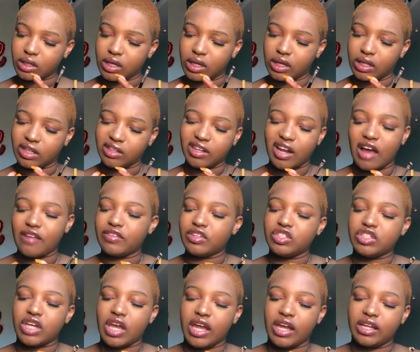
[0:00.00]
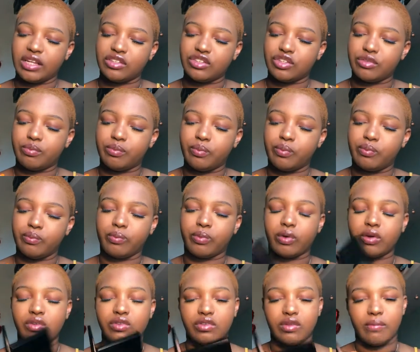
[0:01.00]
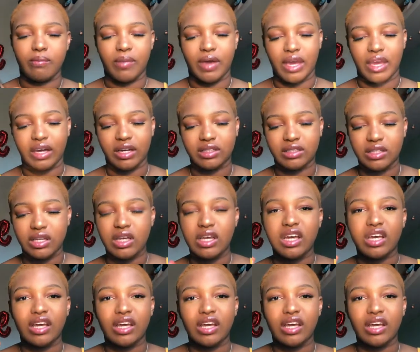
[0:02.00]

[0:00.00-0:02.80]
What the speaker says: have a shade. It's just bronze and baked.